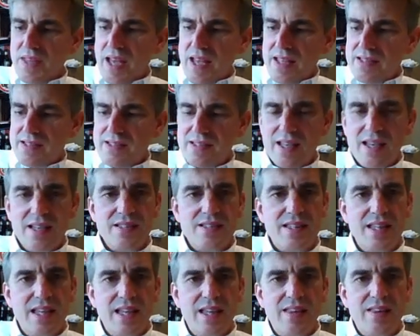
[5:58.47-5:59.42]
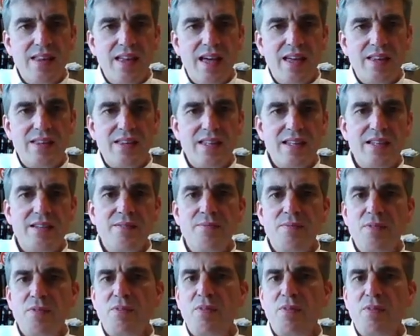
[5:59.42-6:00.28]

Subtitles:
that says then that the